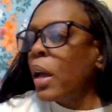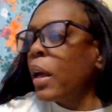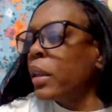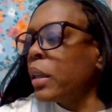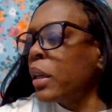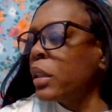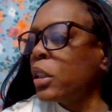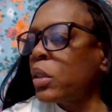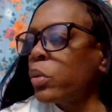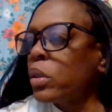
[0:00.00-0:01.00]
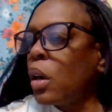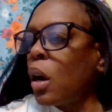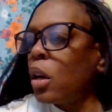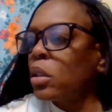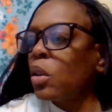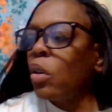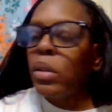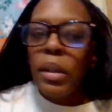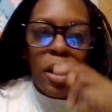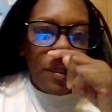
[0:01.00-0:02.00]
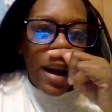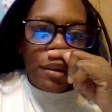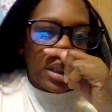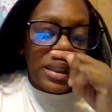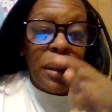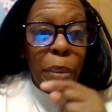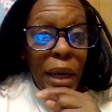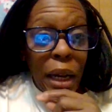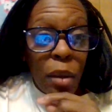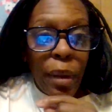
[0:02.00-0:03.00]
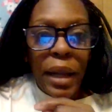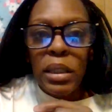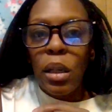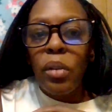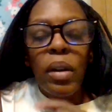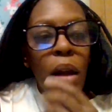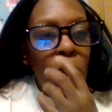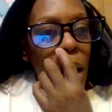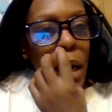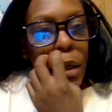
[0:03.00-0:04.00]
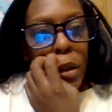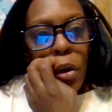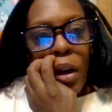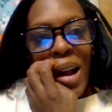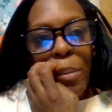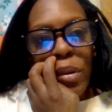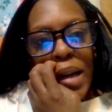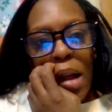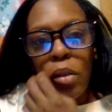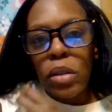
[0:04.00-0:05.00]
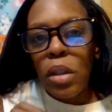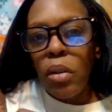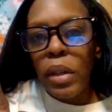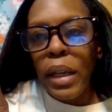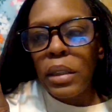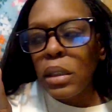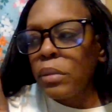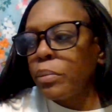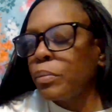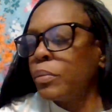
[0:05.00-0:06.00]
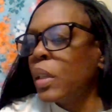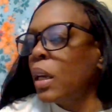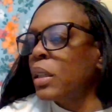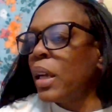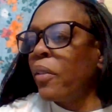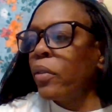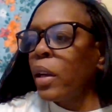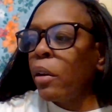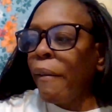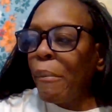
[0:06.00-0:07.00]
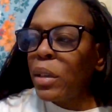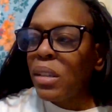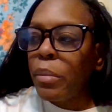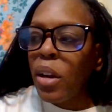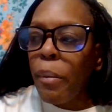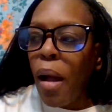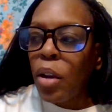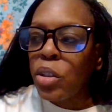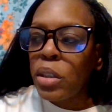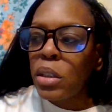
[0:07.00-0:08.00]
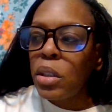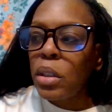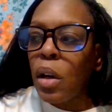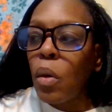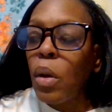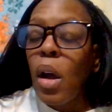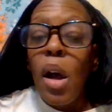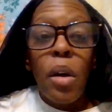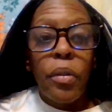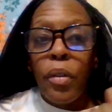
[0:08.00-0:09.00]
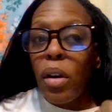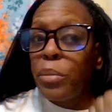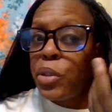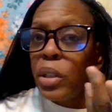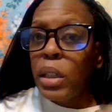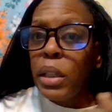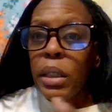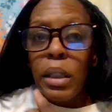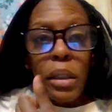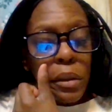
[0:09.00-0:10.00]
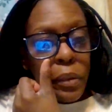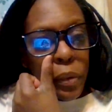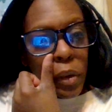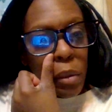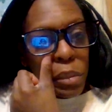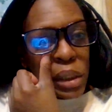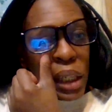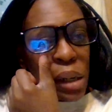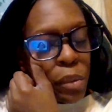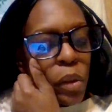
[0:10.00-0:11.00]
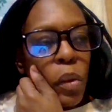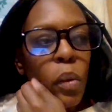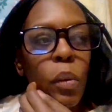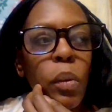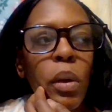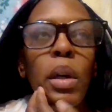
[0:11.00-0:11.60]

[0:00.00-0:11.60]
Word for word: And then this was also the nail polish in pink by itself under a couple dollars. So yes, definitely grab you some nail polishes, you know, from Shein, from Temu,